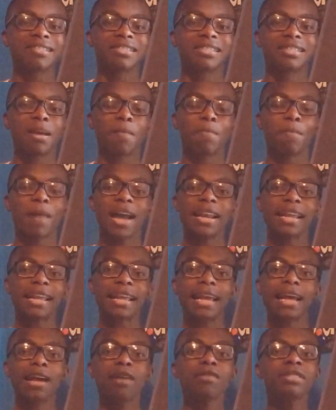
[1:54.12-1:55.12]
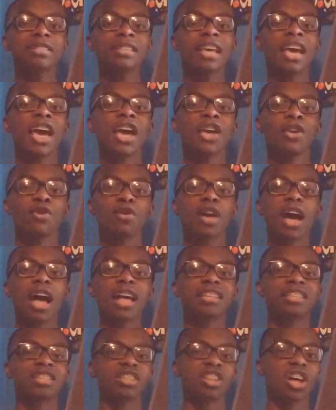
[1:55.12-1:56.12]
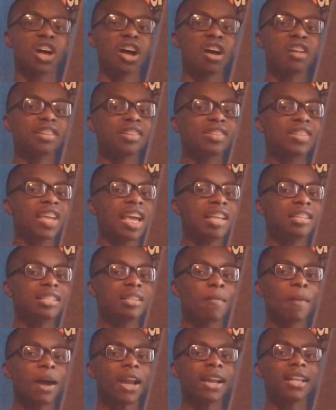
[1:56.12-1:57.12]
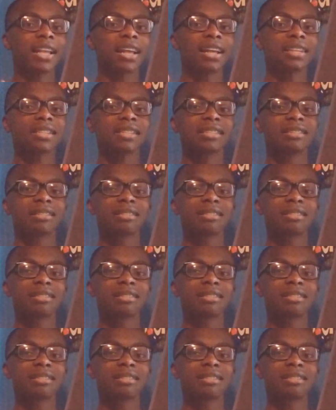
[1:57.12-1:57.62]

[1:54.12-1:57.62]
of somebody else. You guys love to take somebody else's